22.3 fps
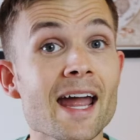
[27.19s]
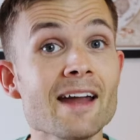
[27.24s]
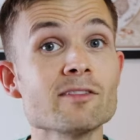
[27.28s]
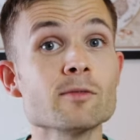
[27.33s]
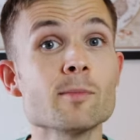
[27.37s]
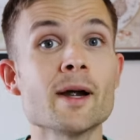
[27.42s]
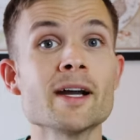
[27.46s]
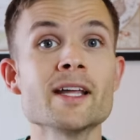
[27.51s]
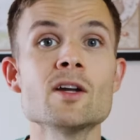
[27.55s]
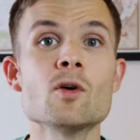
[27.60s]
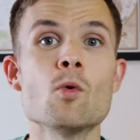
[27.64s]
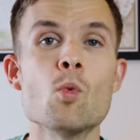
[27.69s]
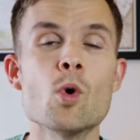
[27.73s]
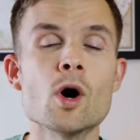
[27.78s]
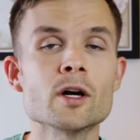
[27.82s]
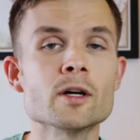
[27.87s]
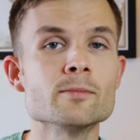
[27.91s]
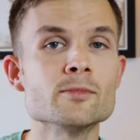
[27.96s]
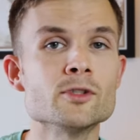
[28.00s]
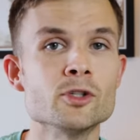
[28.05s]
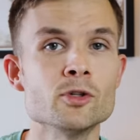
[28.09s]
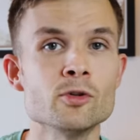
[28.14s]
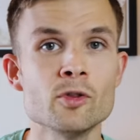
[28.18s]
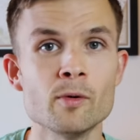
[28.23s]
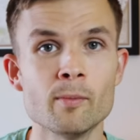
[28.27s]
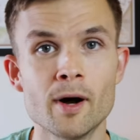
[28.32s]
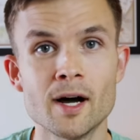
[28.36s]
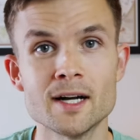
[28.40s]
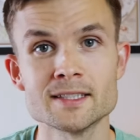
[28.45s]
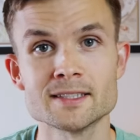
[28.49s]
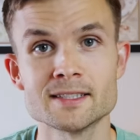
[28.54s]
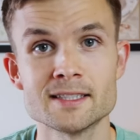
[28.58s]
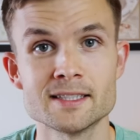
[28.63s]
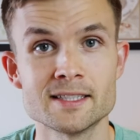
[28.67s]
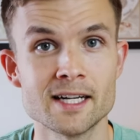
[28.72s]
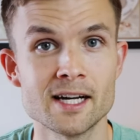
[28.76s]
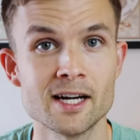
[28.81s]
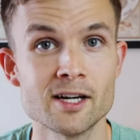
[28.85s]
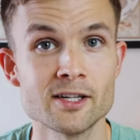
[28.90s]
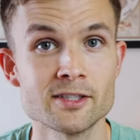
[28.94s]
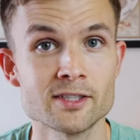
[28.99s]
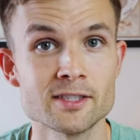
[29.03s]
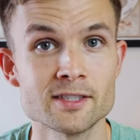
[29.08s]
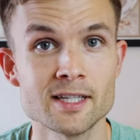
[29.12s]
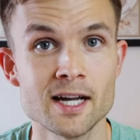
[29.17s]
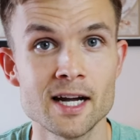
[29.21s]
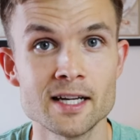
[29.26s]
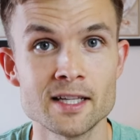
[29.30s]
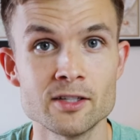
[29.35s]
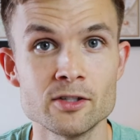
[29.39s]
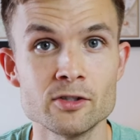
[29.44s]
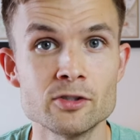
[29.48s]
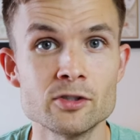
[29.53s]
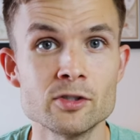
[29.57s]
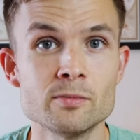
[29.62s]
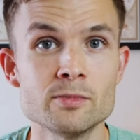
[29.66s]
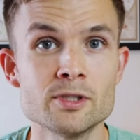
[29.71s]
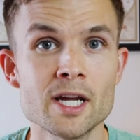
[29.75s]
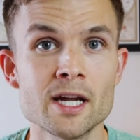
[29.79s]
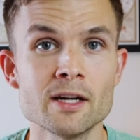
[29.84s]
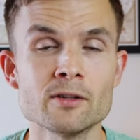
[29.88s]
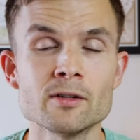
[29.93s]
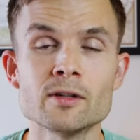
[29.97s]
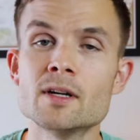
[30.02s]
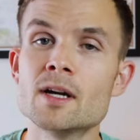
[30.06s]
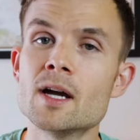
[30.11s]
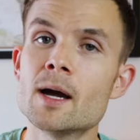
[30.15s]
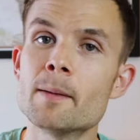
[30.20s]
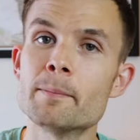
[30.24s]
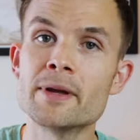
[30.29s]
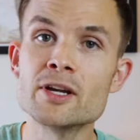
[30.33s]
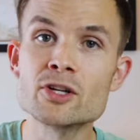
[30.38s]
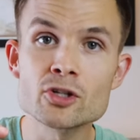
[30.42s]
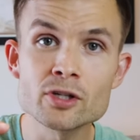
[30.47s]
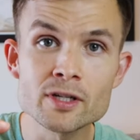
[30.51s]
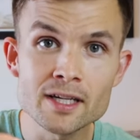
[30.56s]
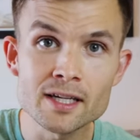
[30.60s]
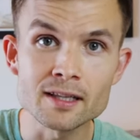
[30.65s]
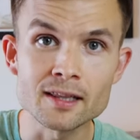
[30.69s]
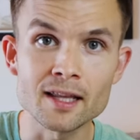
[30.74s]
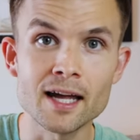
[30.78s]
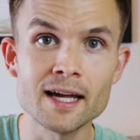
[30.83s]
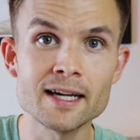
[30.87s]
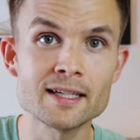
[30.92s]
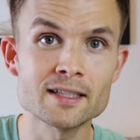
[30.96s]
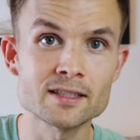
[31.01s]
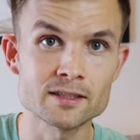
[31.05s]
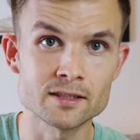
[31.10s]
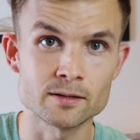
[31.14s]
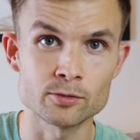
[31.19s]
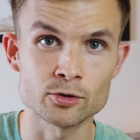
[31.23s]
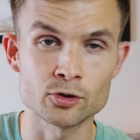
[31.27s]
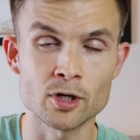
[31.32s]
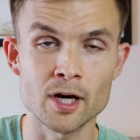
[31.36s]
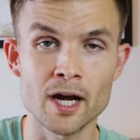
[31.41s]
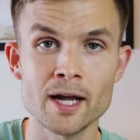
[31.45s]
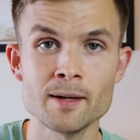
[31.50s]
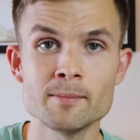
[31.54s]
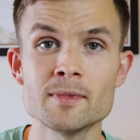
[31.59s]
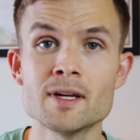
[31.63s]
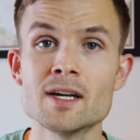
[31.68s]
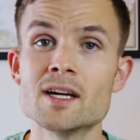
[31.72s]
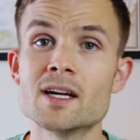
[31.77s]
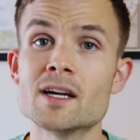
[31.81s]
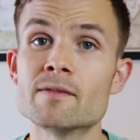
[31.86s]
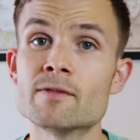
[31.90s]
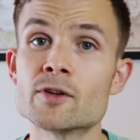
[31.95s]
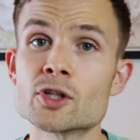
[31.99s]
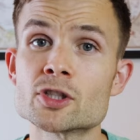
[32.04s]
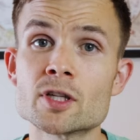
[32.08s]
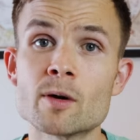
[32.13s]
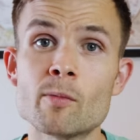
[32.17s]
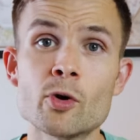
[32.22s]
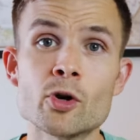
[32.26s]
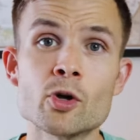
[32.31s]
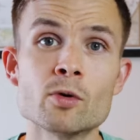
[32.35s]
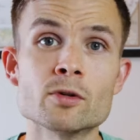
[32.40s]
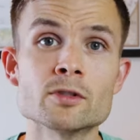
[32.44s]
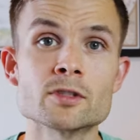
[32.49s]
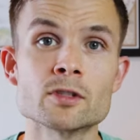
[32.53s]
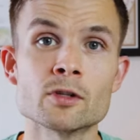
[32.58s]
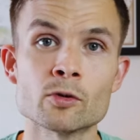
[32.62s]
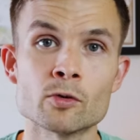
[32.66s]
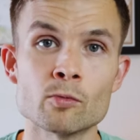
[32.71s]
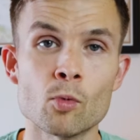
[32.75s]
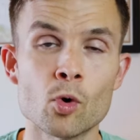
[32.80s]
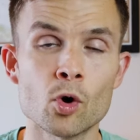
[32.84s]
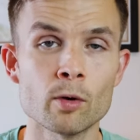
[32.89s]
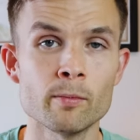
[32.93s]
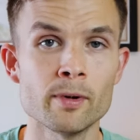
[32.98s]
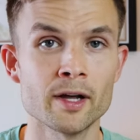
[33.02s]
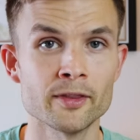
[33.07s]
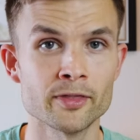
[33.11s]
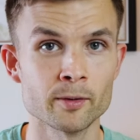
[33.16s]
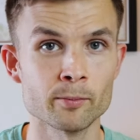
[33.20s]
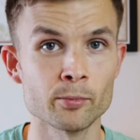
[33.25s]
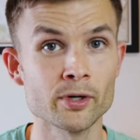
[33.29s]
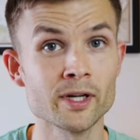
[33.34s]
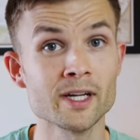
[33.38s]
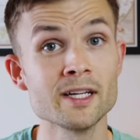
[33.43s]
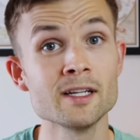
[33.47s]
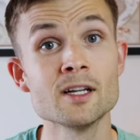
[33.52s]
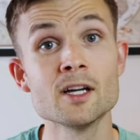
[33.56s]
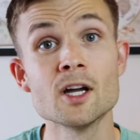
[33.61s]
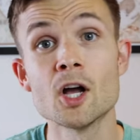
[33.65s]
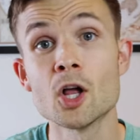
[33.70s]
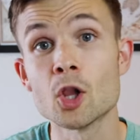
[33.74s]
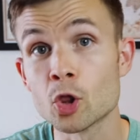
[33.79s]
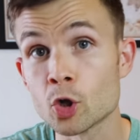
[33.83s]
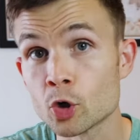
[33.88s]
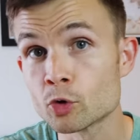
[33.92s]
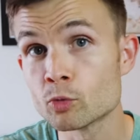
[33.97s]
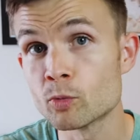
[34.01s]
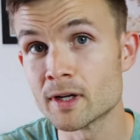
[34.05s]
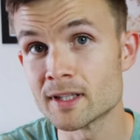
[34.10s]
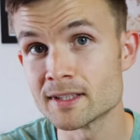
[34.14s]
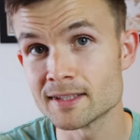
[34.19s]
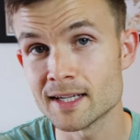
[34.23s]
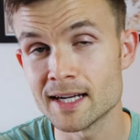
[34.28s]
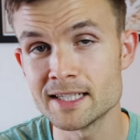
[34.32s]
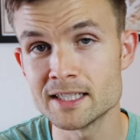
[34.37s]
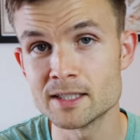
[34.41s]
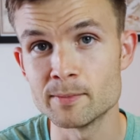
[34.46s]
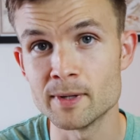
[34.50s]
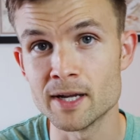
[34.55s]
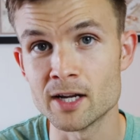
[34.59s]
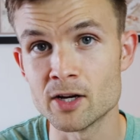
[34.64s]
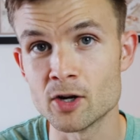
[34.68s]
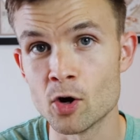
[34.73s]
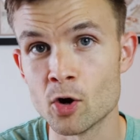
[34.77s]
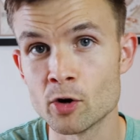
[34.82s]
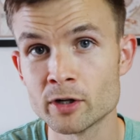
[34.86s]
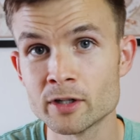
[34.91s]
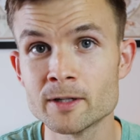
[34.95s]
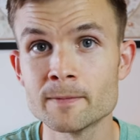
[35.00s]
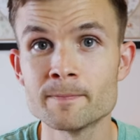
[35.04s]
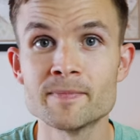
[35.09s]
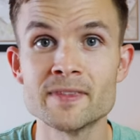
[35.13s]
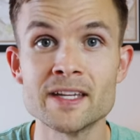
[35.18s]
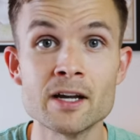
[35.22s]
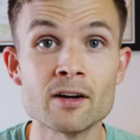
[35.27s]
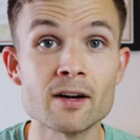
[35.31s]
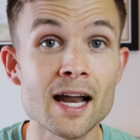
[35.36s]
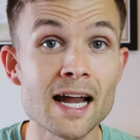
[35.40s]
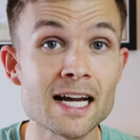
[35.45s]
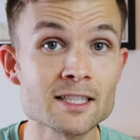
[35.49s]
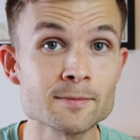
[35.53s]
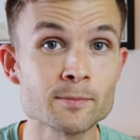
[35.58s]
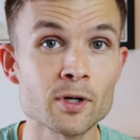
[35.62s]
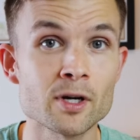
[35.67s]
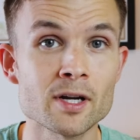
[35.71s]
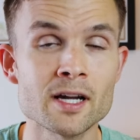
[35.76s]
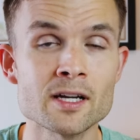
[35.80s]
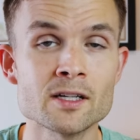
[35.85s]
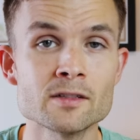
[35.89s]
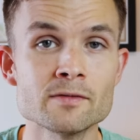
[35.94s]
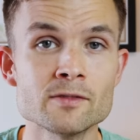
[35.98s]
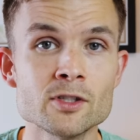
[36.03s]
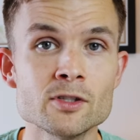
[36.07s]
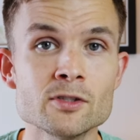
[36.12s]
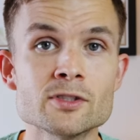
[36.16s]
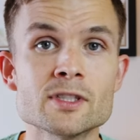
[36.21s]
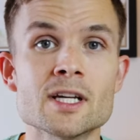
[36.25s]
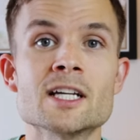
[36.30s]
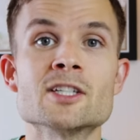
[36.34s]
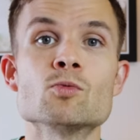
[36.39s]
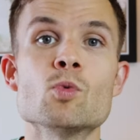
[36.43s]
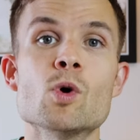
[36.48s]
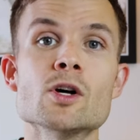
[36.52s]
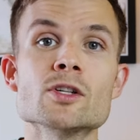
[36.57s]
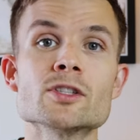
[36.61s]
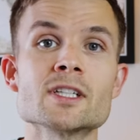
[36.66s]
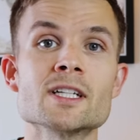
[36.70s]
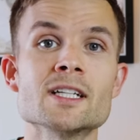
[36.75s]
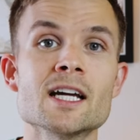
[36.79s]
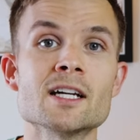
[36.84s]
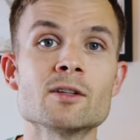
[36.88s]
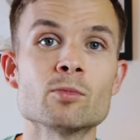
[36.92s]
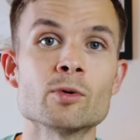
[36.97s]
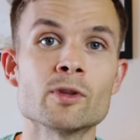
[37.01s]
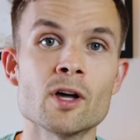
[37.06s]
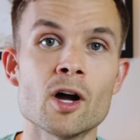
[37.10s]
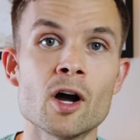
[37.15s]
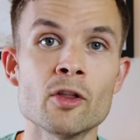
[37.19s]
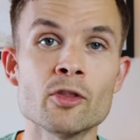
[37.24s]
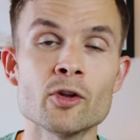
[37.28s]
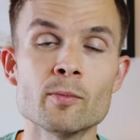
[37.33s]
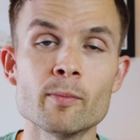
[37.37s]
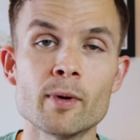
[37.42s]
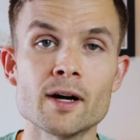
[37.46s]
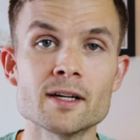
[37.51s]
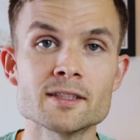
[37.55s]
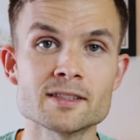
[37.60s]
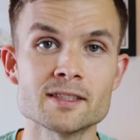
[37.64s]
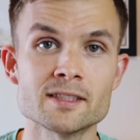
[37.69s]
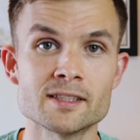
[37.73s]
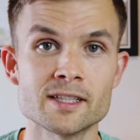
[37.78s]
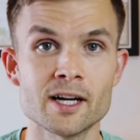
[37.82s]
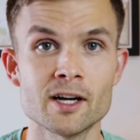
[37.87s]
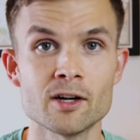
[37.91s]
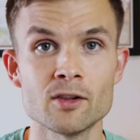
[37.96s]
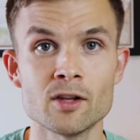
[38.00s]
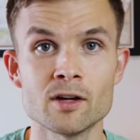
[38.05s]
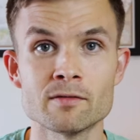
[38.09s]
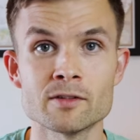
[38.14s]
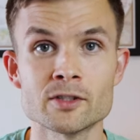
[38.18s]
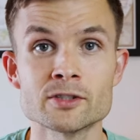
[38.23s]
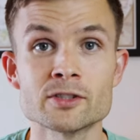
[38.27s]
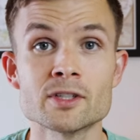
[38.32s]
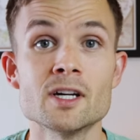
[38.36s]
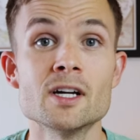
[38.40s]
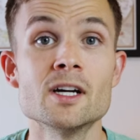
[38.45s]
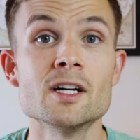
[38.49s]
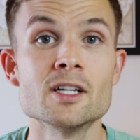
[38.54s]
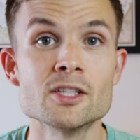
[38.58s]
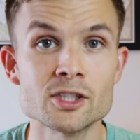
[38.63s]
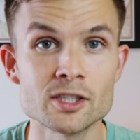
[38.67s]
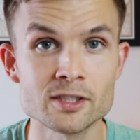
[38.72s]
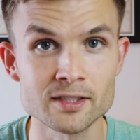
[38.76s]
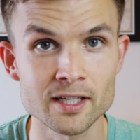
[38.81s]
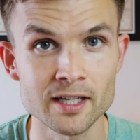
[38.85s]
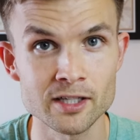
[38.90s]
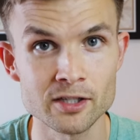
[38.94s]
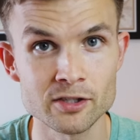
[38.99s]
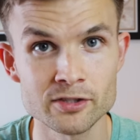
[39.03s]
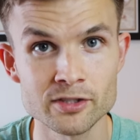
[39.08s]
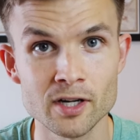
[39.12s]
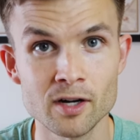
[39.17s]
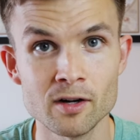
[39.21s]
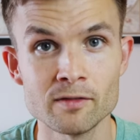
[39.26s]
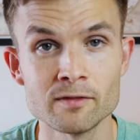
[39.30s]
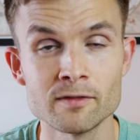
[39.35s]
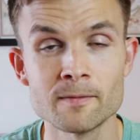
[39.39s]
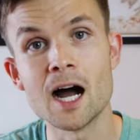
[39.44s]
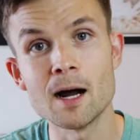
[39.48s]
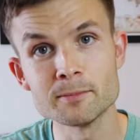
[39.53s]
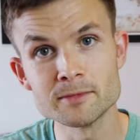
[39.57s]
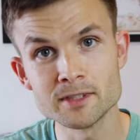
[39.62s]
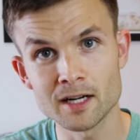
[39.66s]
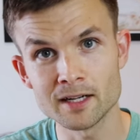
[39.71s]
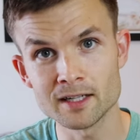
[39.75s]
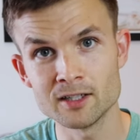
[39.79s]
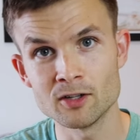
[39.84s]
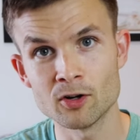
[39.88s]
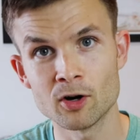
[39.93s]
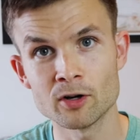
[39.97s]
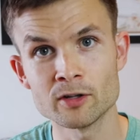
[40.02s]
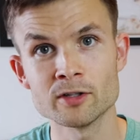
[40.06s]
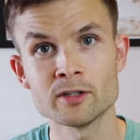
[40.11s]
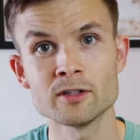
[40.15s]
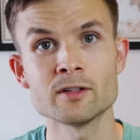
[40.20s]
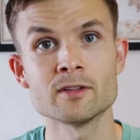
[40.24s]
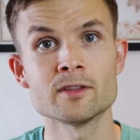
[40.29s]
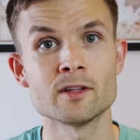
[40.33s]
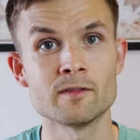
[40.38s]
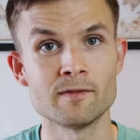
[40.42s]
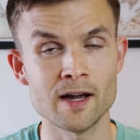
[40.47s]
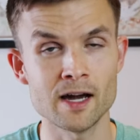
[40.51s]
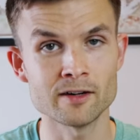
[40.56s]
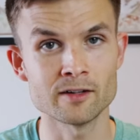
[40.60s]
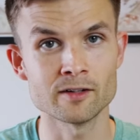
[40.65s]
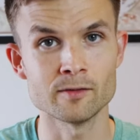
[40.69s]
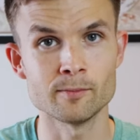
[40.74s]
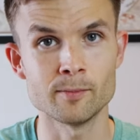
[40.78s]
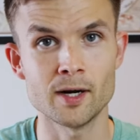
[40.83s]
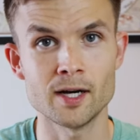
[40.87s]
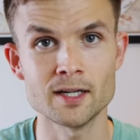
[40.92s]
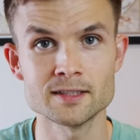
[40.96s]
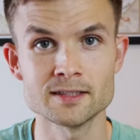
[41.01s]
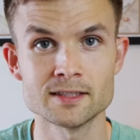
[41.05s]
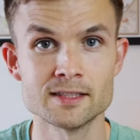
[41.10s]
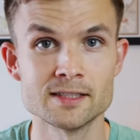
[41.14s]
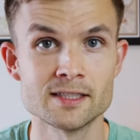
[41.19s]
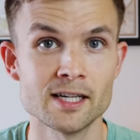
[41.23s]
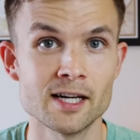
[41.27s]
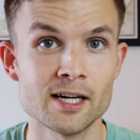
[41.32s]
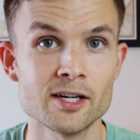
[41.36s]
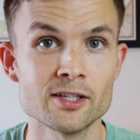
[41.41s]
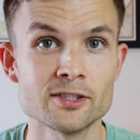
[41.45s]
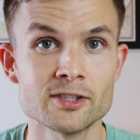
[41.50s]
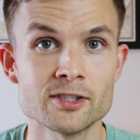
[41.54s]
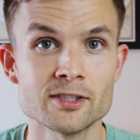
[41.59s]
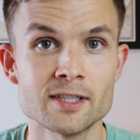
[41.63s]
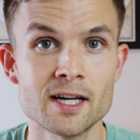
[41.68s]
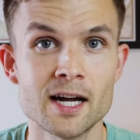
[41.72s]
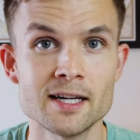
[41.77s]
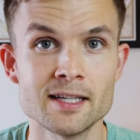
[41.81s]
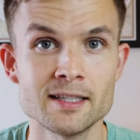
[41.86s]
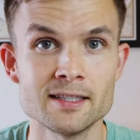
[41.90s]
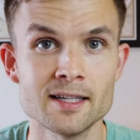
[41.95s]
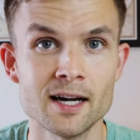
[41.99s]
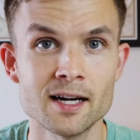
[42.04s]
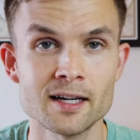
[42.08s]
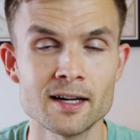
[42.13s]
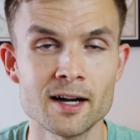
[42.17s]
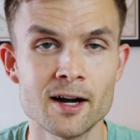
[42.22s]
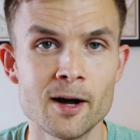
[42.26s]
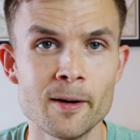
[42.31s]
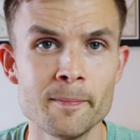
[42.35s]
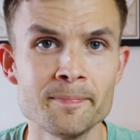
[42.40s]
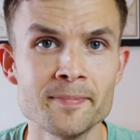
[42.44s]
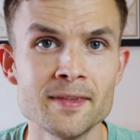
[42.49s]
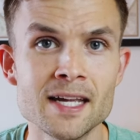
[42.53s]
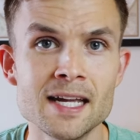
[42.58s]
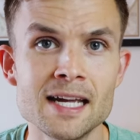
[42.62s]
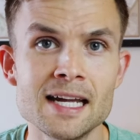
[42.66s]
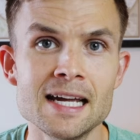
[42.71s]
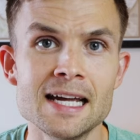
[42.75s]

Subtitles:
Hey everybody, welcome to the Boston Terrier Society YouTube channel. Be sure to hit like and subscribe. If you're someone who wants to learn more about the breed, learn what it's like to be an owner, hear expert interviews, as well as connect with other Boston Terrier lovers just like yourself. I'm Donnie Gardner, the founder of BostonTerrierSociety.com.